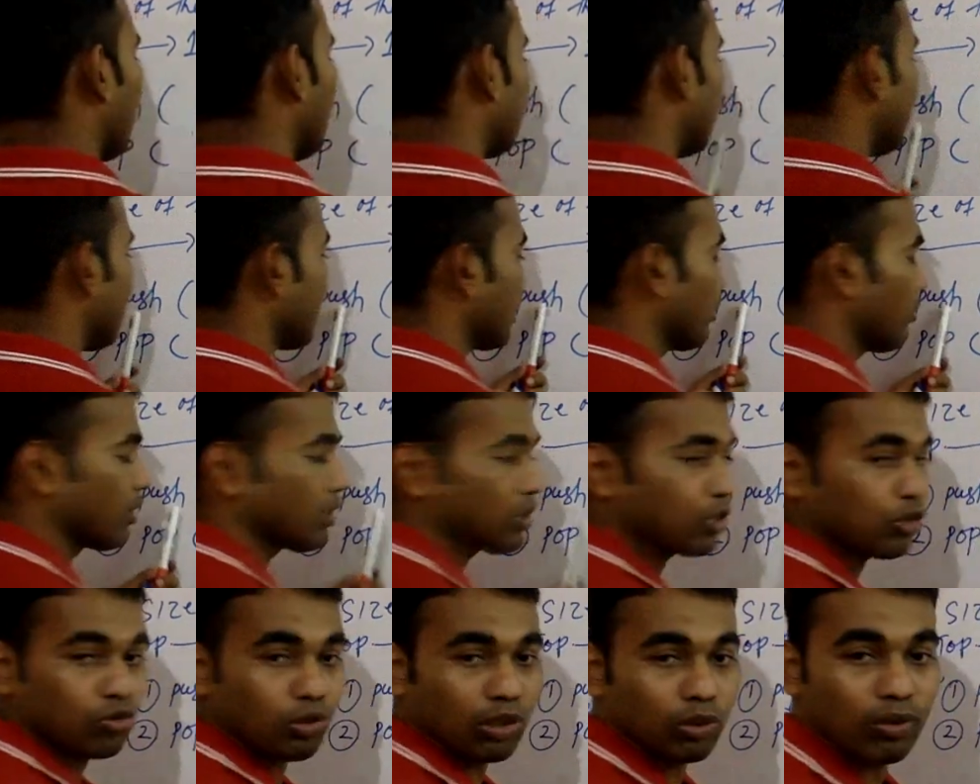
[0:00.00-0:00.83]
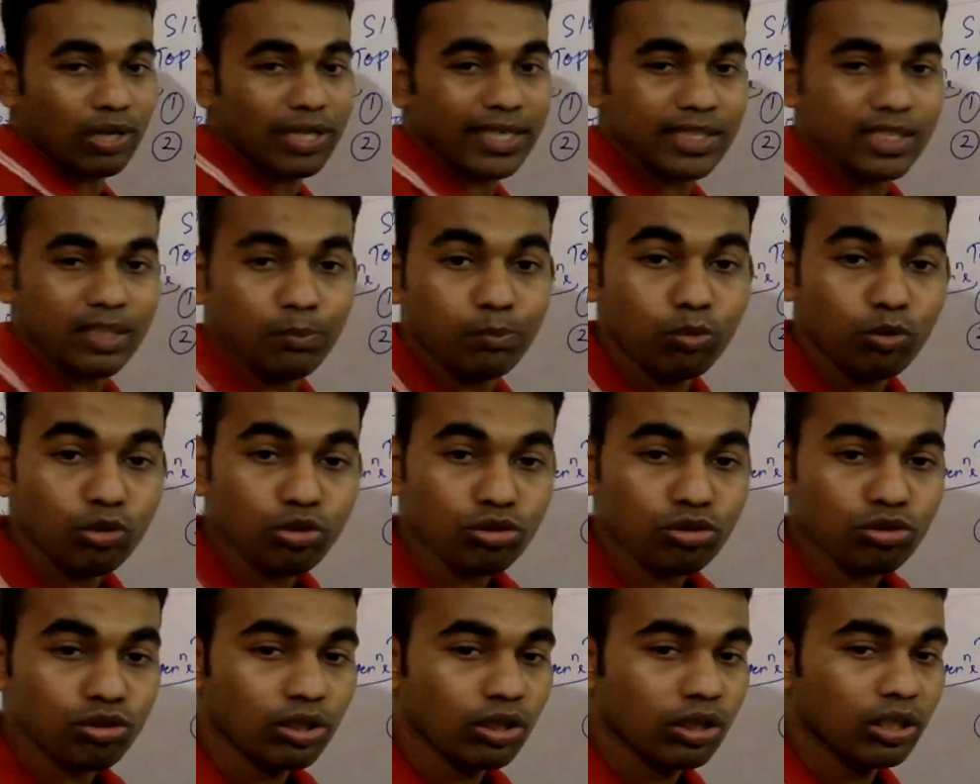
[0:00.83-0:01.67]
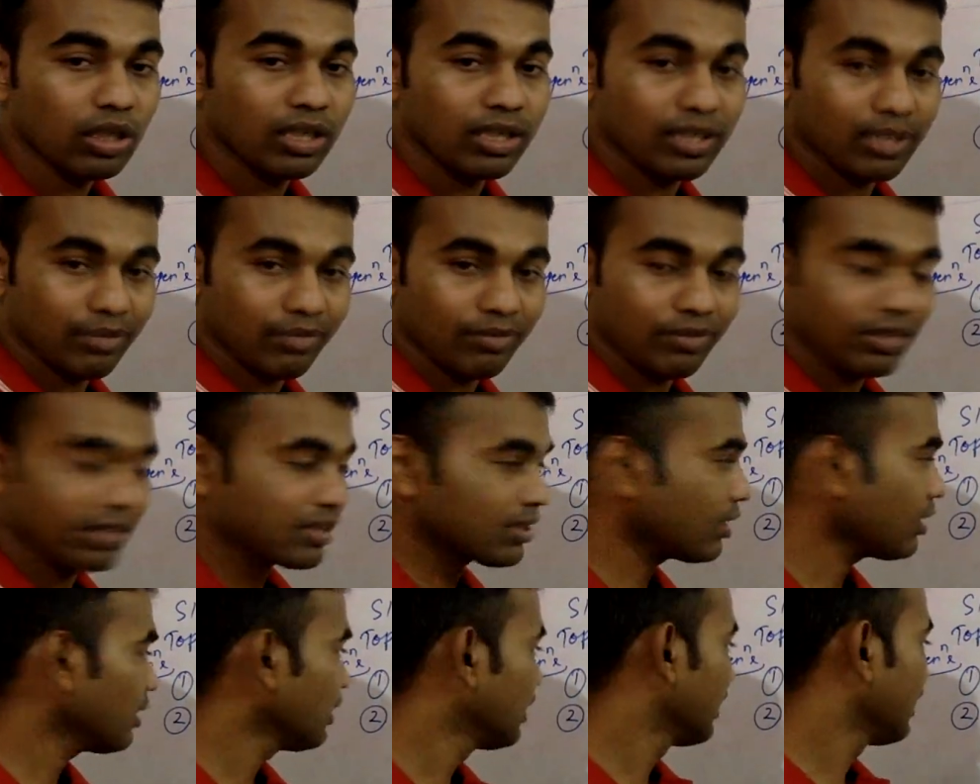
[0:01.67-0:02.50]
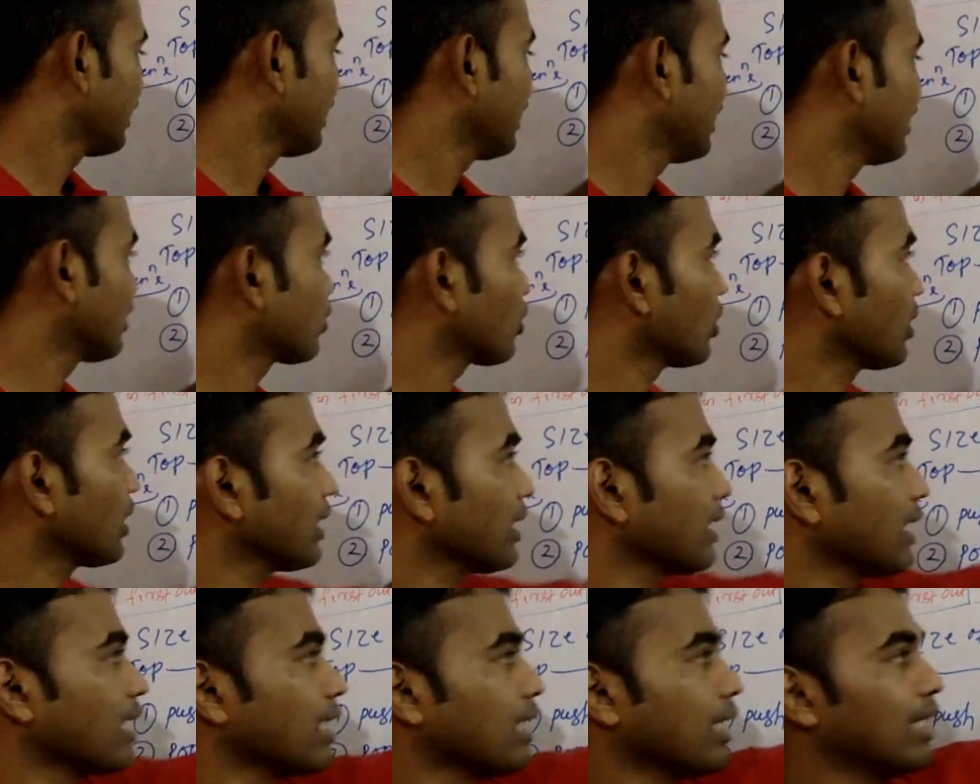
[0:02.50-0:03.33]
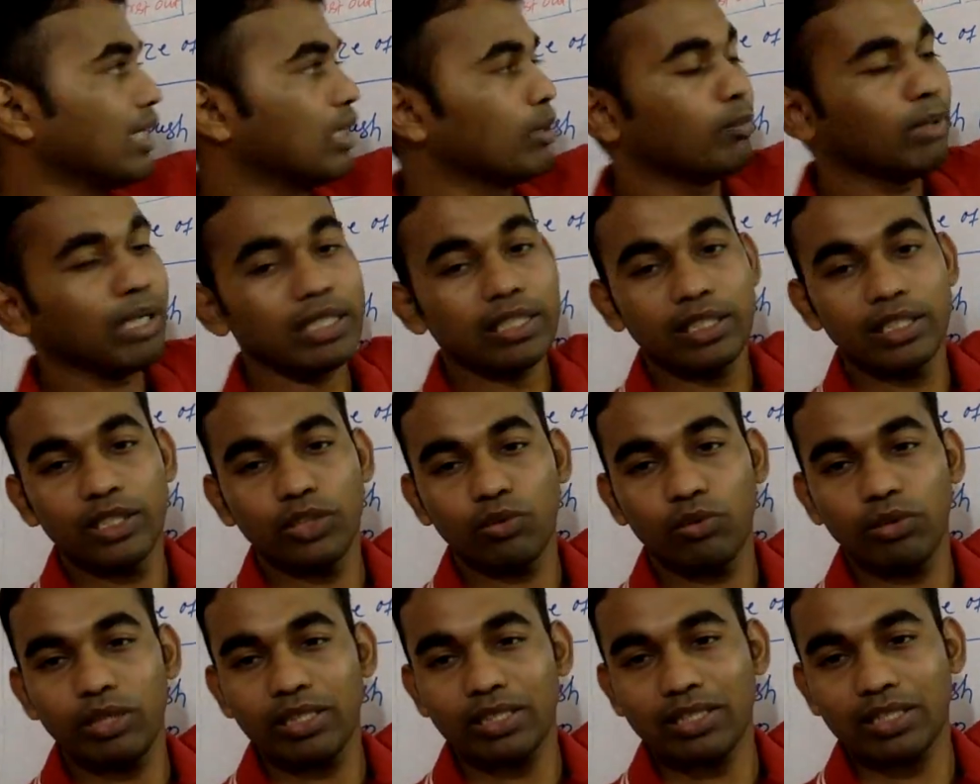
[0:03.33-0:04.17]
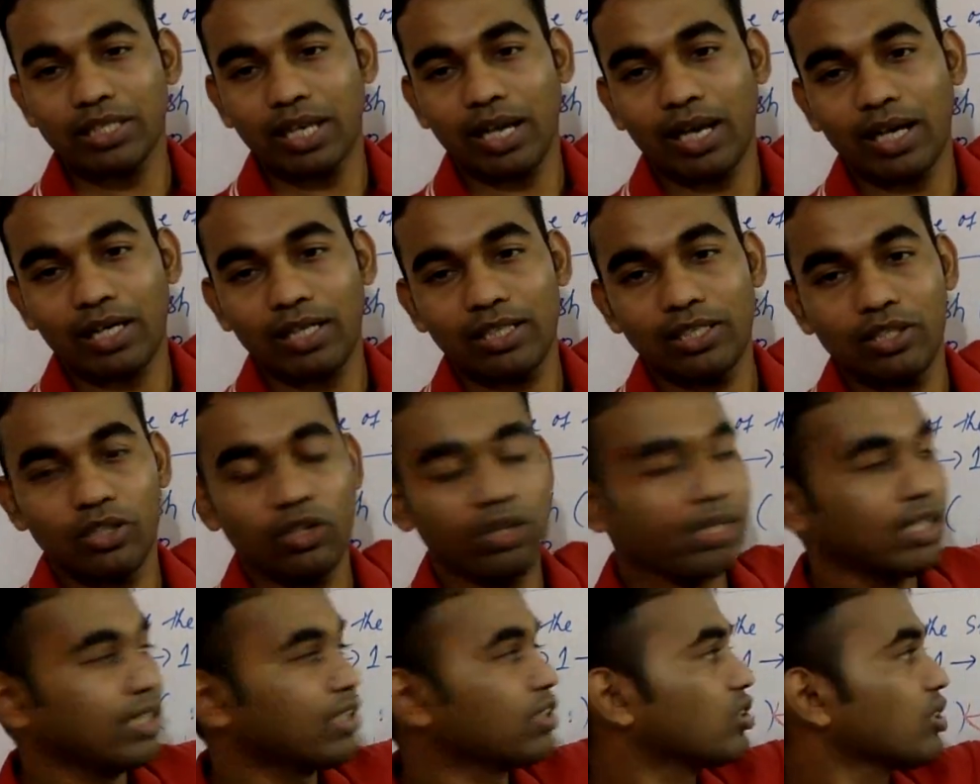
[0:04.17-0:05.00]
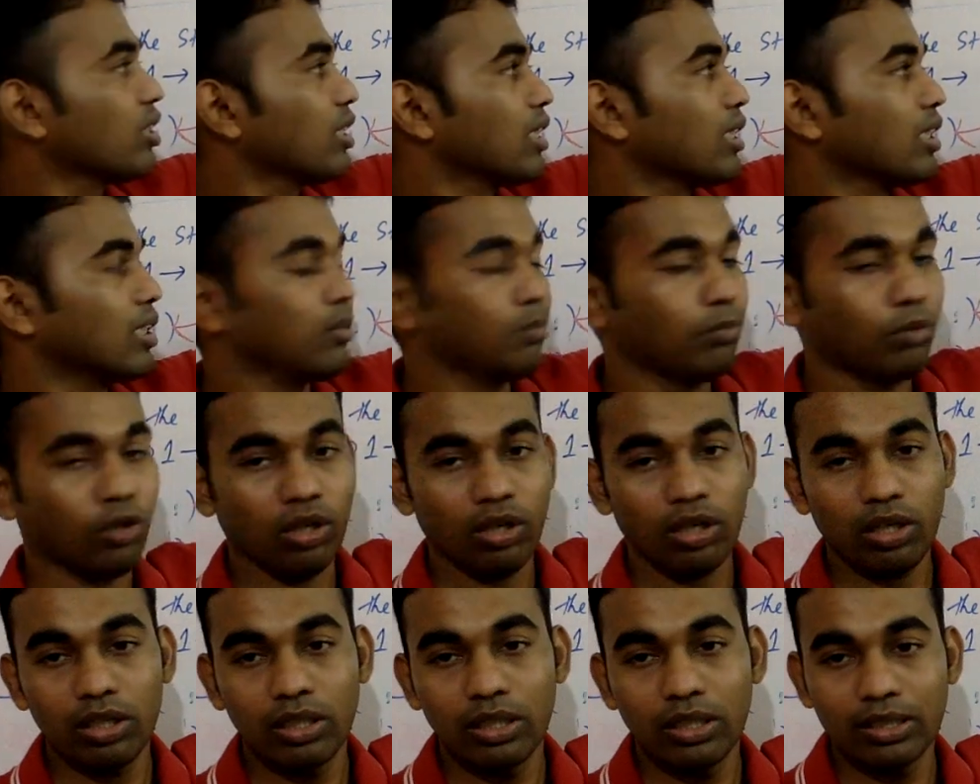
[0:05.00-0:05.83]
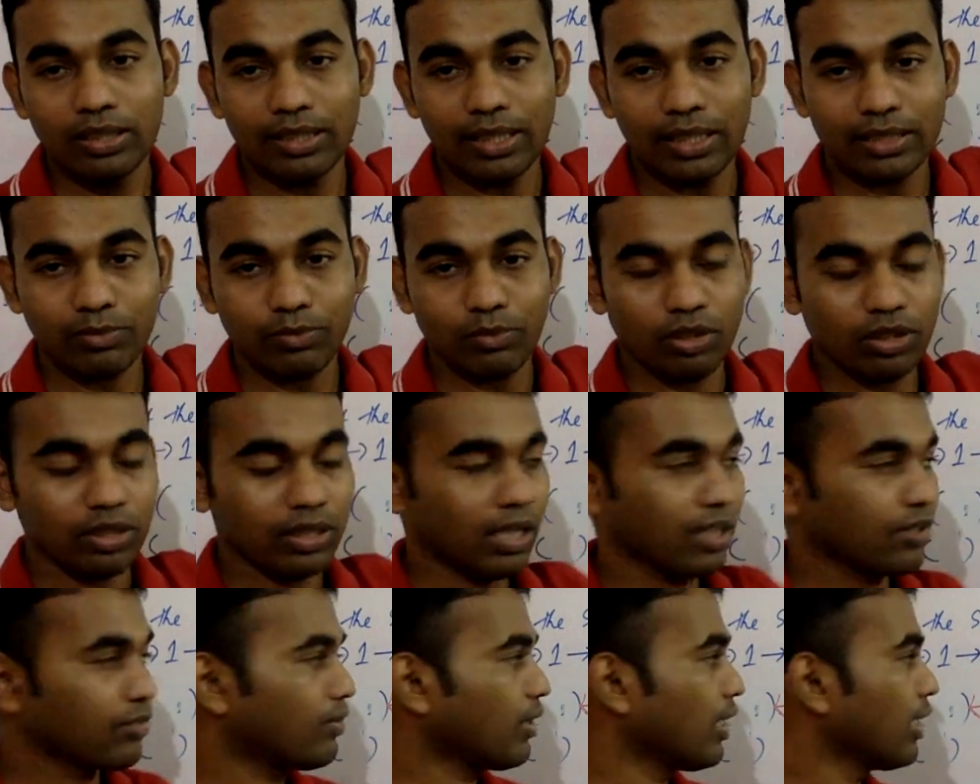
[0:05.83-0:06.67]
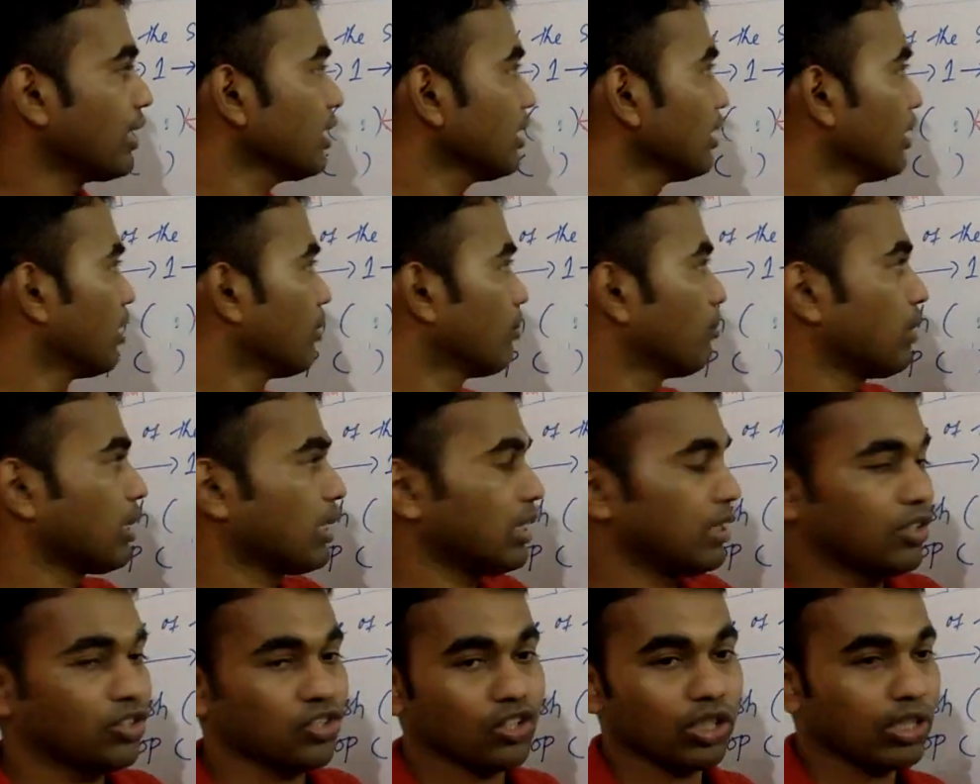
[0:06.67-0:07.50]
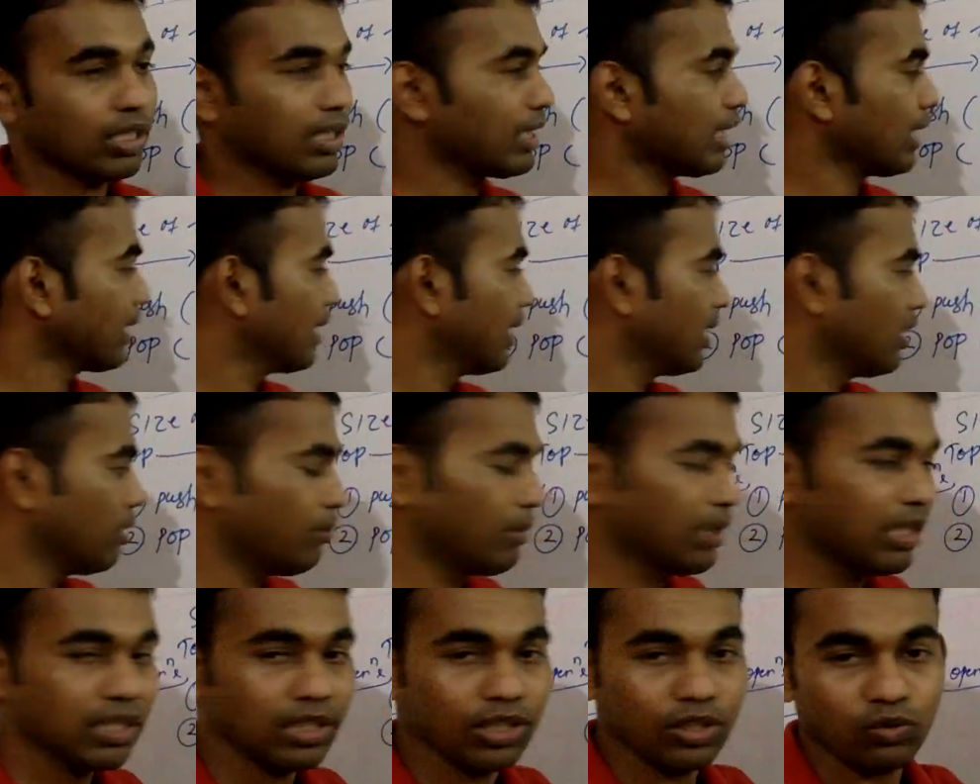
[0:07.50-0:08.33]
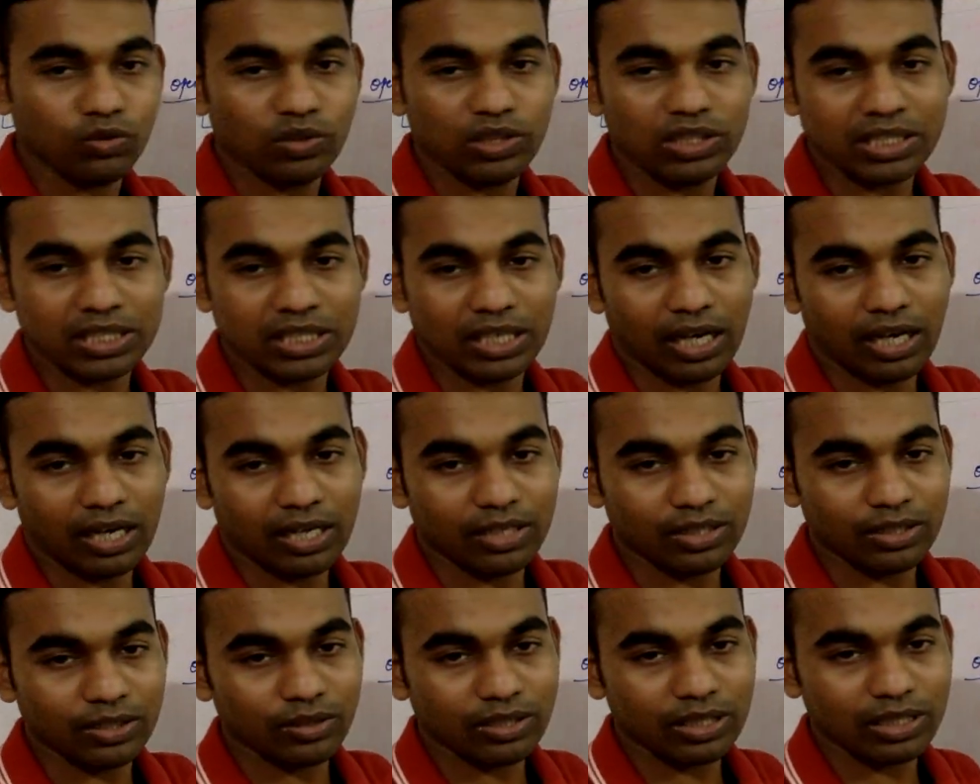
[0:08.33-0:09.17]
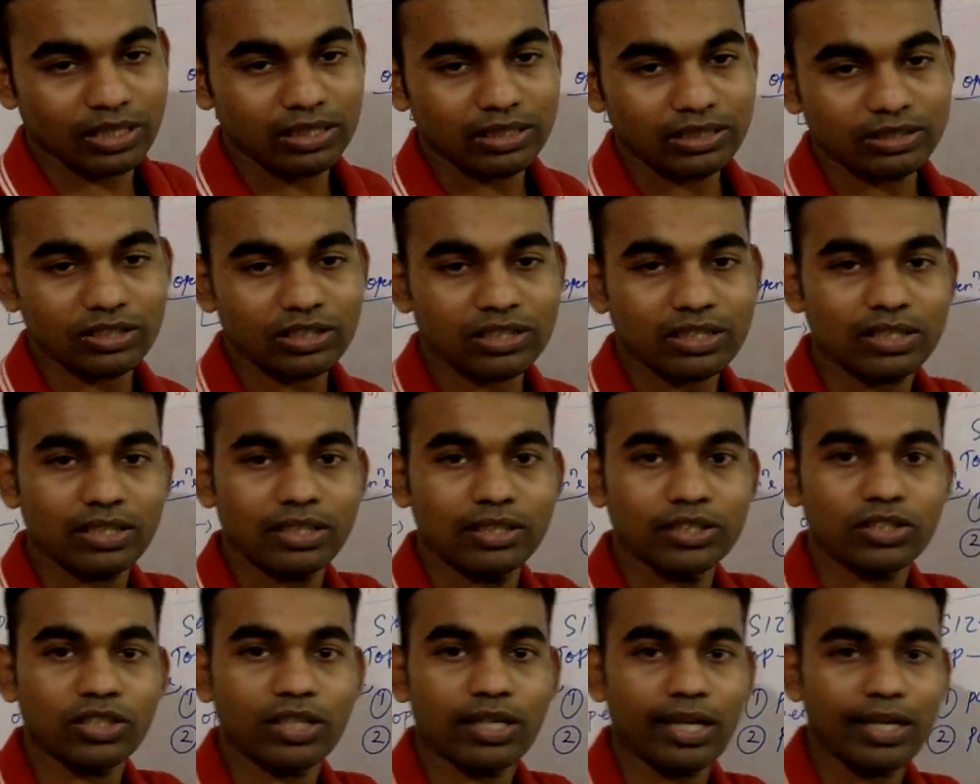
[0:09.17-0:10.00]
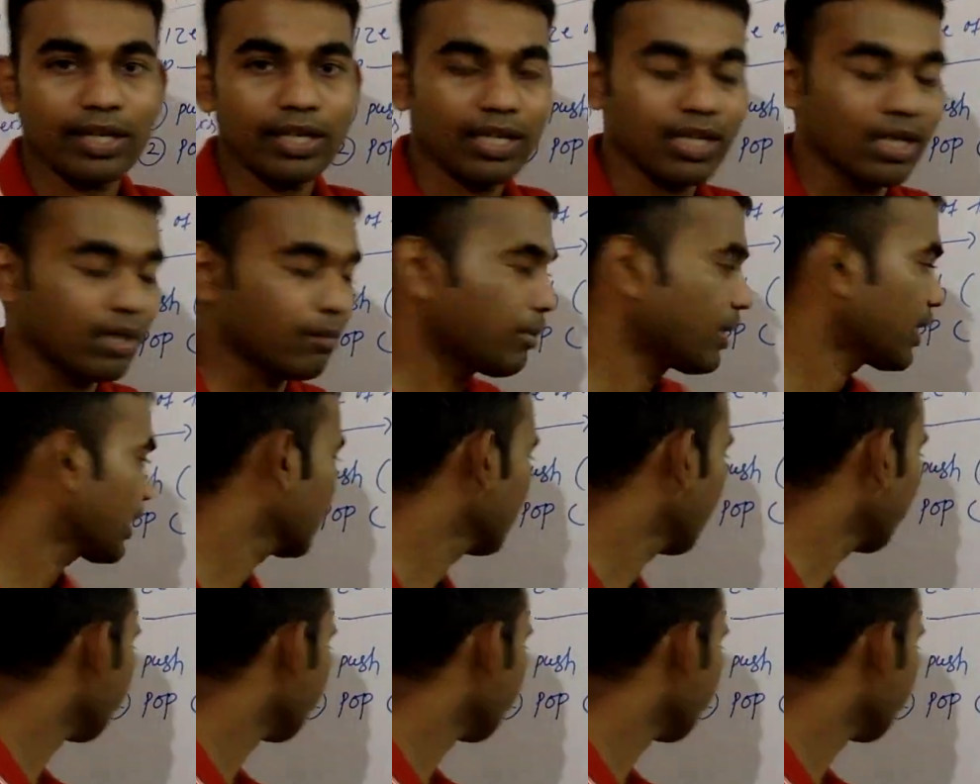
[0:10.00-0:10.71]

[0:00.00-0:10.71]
will think about this one, what is a push? Definition: inserting an element into a stack, or inserting a ball. That's fine. But inserting an element into the stack. Okay, just insert an element.